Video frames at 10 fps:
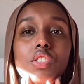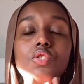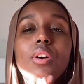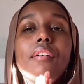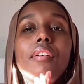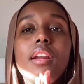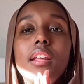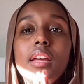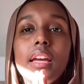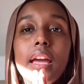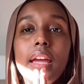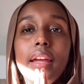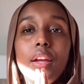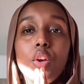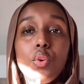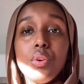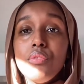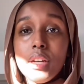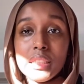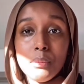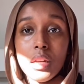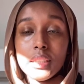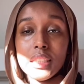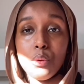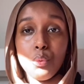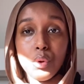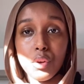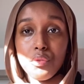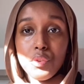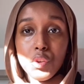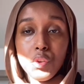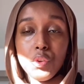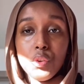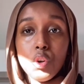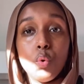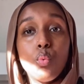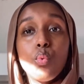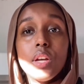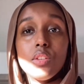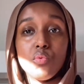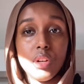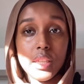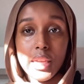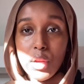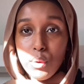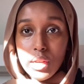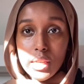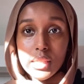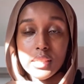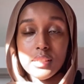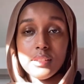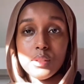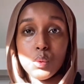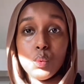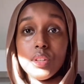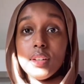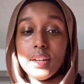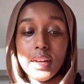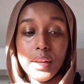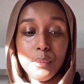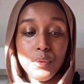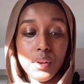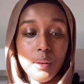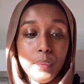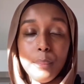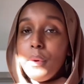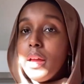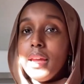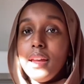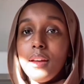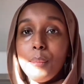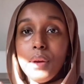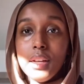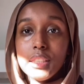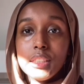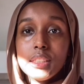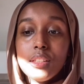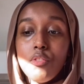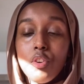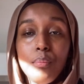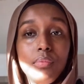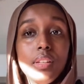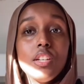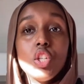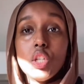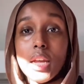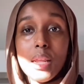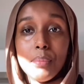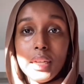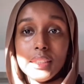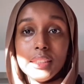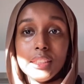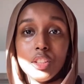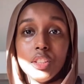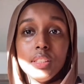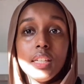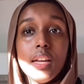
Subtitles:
try finding a good face mask that would work for you. Always read the ingredients all the time. Don't be buying masks from shady places, because